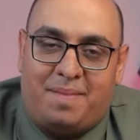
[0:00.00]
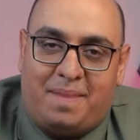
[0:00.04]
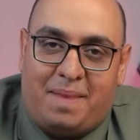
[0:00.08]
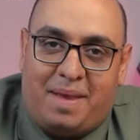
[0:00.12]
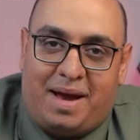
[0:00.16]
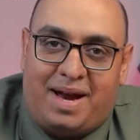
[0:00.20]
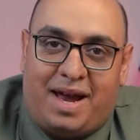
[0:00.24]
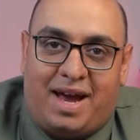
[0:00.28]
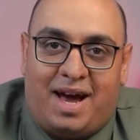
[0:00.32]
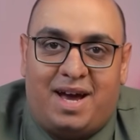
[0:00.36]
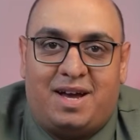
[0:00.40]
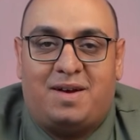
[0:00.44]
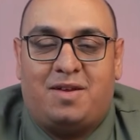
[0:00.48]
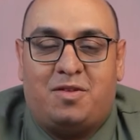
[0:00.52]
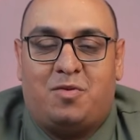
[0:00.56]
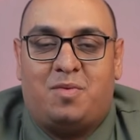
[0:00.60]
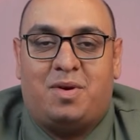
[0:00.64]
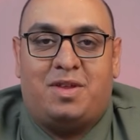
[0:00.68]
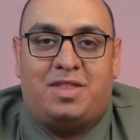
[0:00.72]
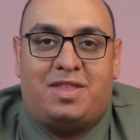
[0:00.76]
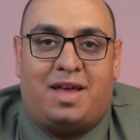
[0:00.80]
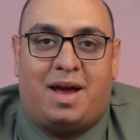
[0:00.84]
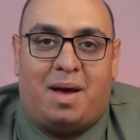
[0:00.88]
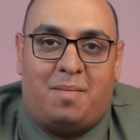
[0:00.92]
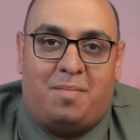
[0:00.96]
Hey guys,
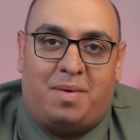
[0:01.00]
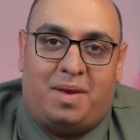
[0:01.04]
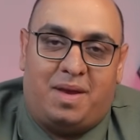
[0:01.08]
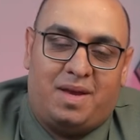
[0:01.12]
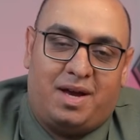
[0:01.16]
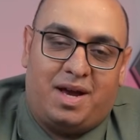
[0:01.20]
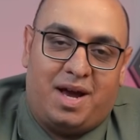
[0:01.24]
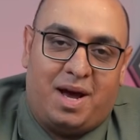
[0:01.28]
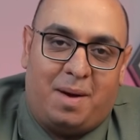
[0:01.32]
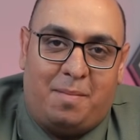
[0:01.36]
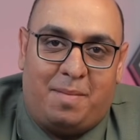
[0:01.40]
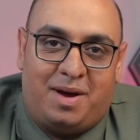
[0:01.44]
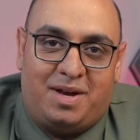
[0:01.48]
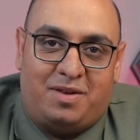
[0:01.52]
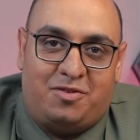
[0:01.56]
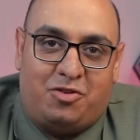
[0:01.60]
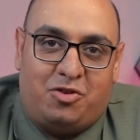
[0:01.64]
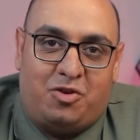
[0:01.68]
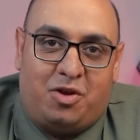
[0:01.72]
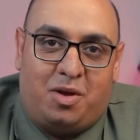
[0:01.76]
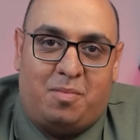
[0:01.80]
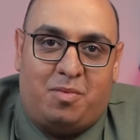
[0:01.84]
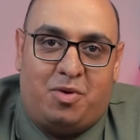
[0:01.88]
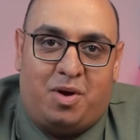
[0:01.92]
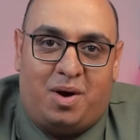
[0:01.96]
what's up? I'm
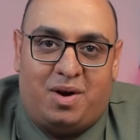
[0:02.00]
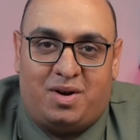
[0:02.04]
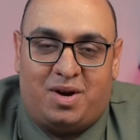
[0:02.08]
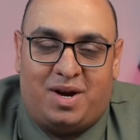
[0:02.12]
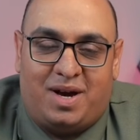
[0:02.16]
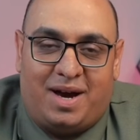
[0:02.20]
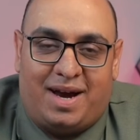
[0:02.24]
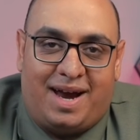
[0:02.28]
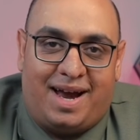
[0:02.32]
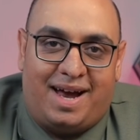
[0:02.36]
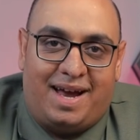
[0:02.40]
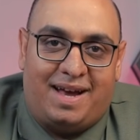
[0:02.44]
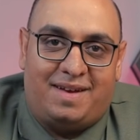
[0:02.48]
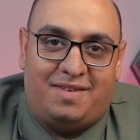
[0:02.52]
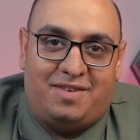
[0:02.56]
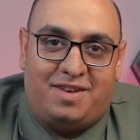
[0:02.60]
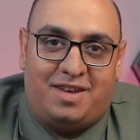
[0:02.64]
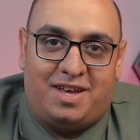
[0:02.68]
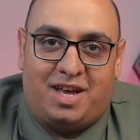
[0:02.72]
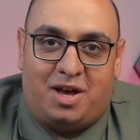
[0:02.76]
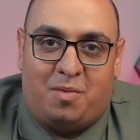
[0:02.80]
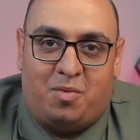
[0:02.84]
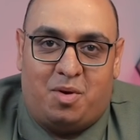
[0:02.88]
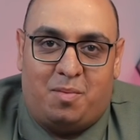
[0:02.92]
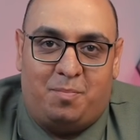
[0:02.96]
Ansar Abdallah, and
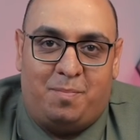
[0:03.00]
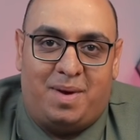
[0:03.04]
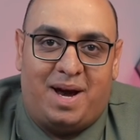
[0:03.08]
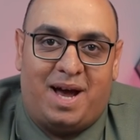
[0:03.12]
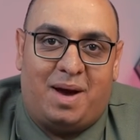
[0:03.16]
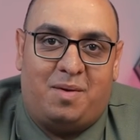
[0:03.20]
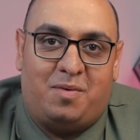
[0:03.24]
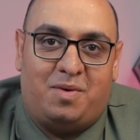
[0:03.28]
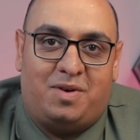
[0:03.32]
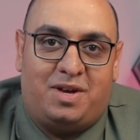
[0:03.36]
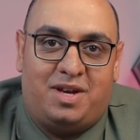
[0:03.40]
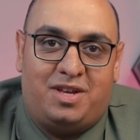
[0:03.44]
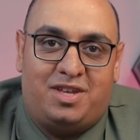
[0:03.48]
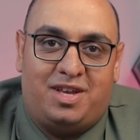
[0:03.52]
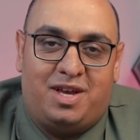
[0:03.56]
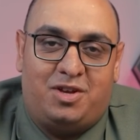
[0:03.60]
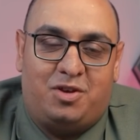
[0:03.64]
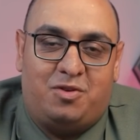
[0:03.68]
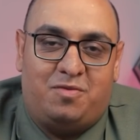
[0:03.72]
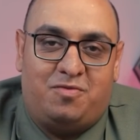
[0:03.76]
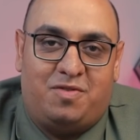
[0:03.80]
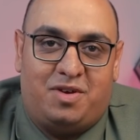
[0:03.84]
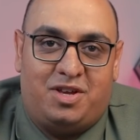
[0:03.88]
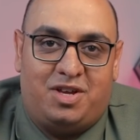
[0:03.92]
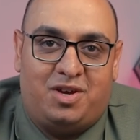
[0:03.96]
today we're back with another
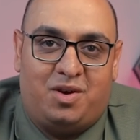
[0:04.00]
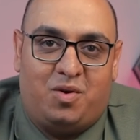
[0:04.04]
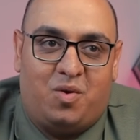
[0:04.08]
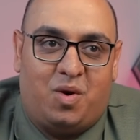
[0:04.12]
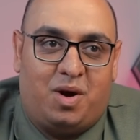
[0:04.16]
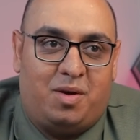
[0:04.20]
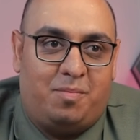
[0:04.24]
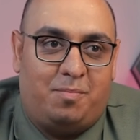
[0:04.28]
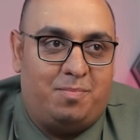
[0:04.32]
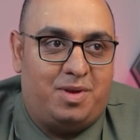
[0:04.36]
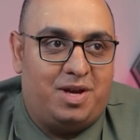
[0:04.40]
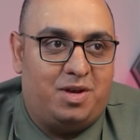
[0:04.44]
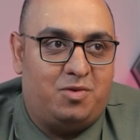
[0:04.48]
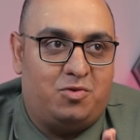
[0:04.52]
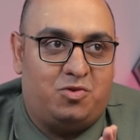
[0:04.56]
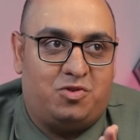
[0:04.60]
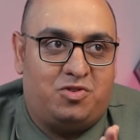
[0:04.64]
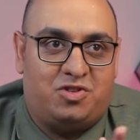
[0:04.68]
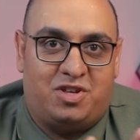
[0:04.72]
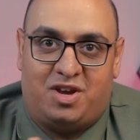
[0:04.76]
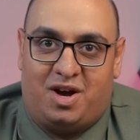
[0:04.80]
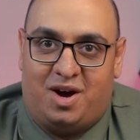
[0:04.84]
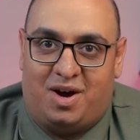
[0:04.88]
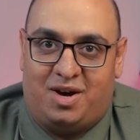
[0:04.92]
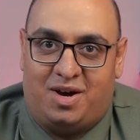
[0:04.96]
video on
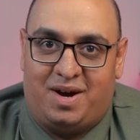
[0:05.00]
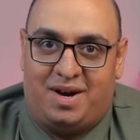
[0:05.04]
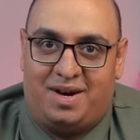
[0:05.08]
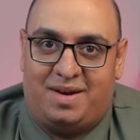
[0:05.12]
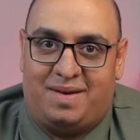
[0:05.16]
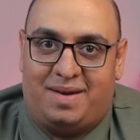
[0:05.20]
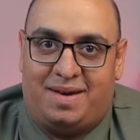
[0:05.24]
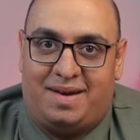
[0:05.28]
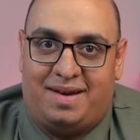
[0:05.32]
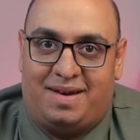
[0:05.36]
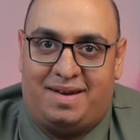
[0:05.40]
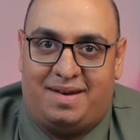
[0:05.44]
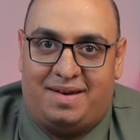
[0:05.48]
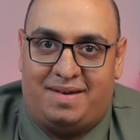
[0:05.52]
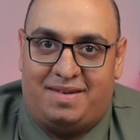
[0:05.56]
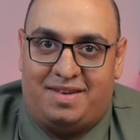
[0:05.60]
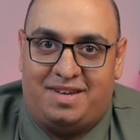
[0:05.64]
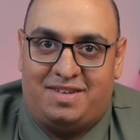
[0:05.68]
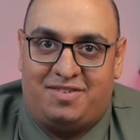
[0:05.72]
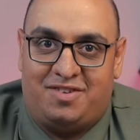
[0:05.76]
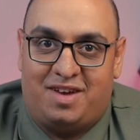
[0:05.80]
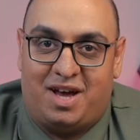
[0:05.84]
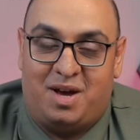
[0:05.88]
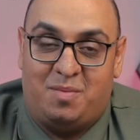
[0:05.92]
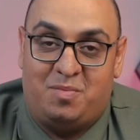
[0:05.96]
Beruzkala.
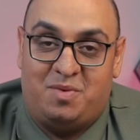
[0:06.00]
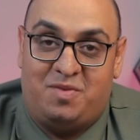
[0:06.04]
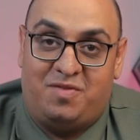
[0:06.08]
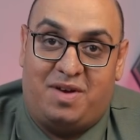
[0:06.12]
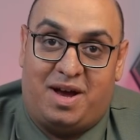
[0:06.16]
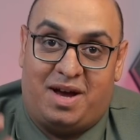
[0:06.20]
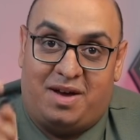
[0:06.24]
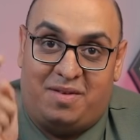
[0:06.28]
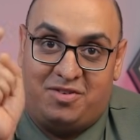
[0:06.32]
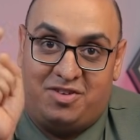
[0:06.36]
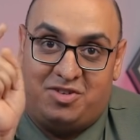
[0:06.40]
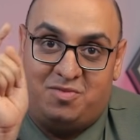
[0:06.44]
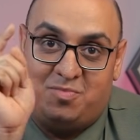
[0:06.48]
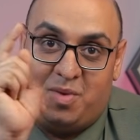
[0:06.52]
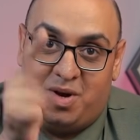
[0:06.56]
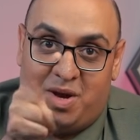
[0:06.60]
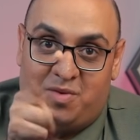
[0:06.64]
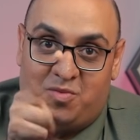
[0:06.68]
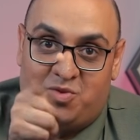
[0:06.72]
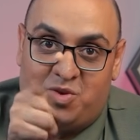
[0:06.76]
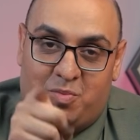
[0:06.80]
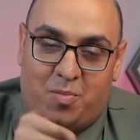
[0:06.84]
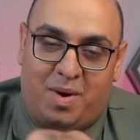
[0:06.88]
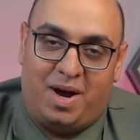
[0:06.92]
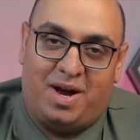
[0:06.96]
This time we've got a smart
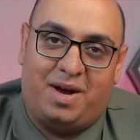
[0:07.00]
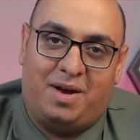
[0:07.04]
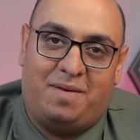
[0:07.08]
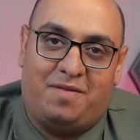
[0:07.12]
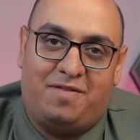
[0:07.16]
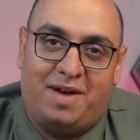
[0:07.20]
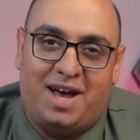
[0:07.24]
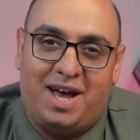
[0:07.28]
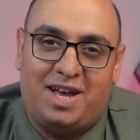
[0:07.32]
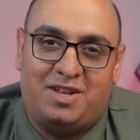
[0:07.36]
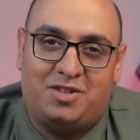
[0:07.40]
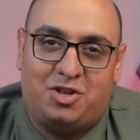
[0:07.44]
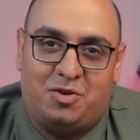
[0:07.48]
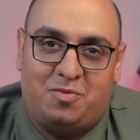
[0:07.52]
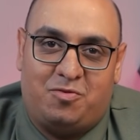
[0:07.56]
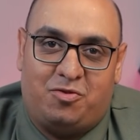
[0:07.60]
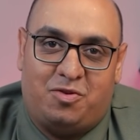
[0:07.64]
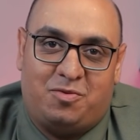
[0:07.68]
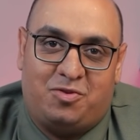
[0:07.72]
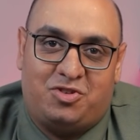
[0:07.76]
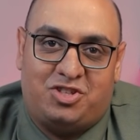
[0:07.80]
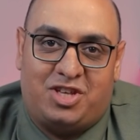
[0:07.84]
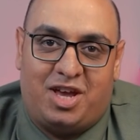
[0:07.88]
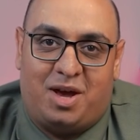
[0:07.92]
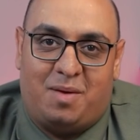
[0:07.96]
robotic vacuum from
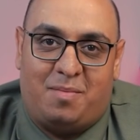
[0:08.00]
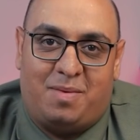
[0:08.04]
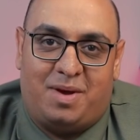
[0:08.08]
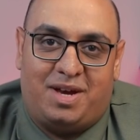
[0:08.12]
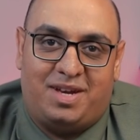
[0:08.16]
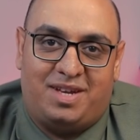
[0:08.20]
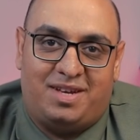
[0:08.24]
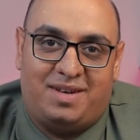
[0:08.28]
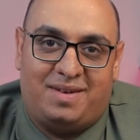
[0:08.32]
Xiaomi,